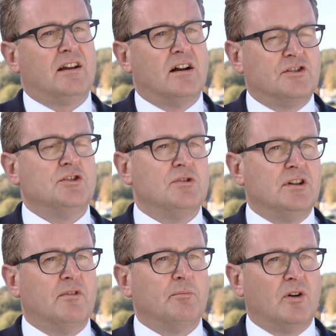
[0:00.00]

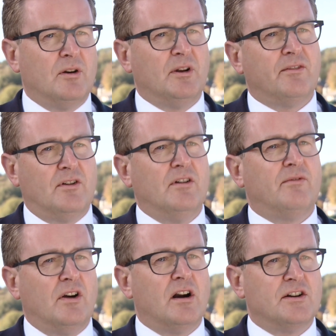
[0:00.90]
continuity of employment for
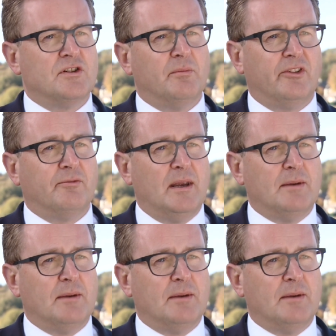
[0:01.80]
large numbers of